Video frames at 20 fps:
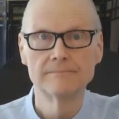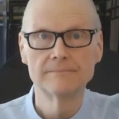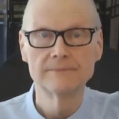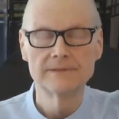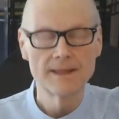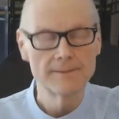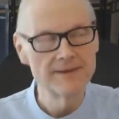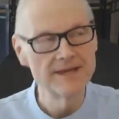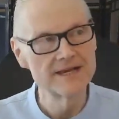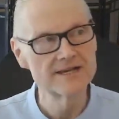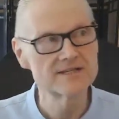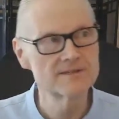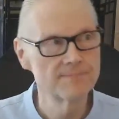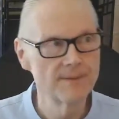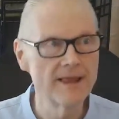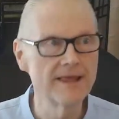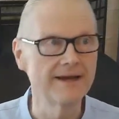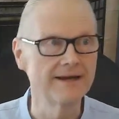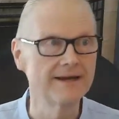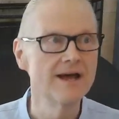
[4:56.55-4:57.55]
Let me
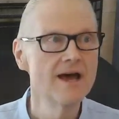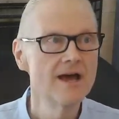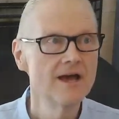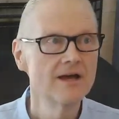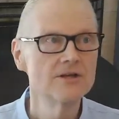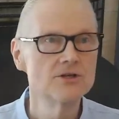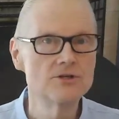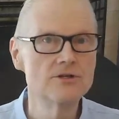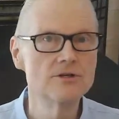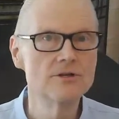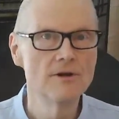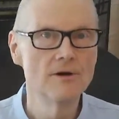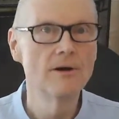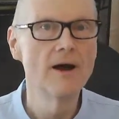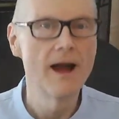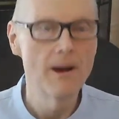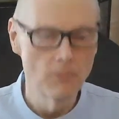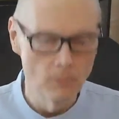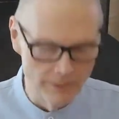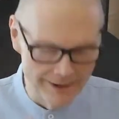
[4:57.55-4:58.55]
explain.
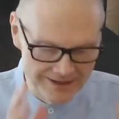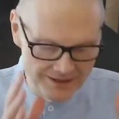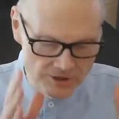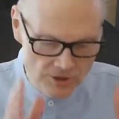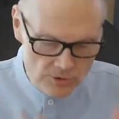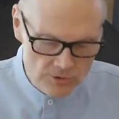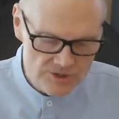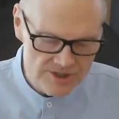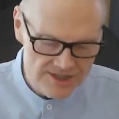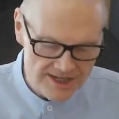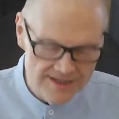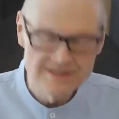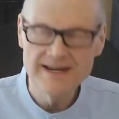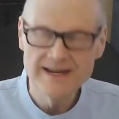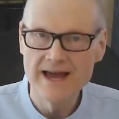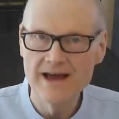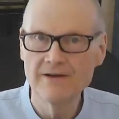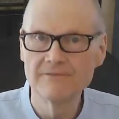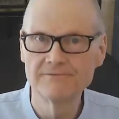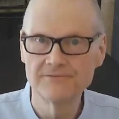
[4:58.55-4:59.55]
When you sit
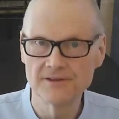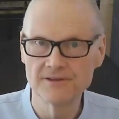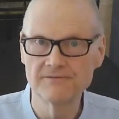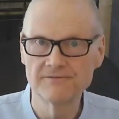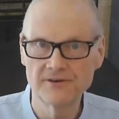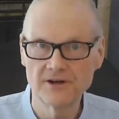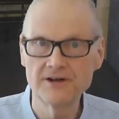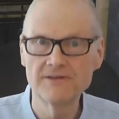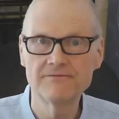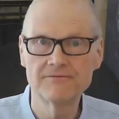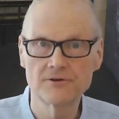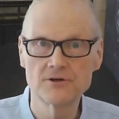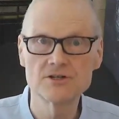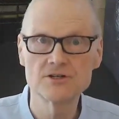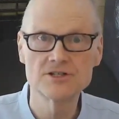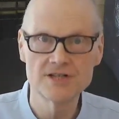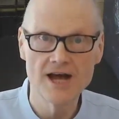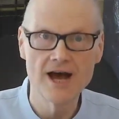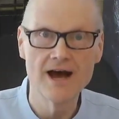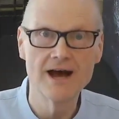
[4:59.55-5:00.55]
down for the very
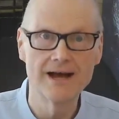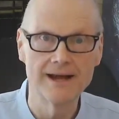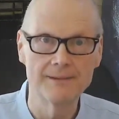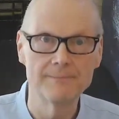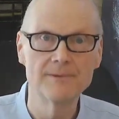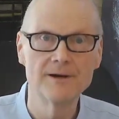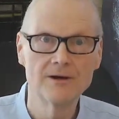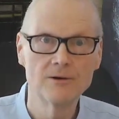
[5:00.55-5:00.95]
first time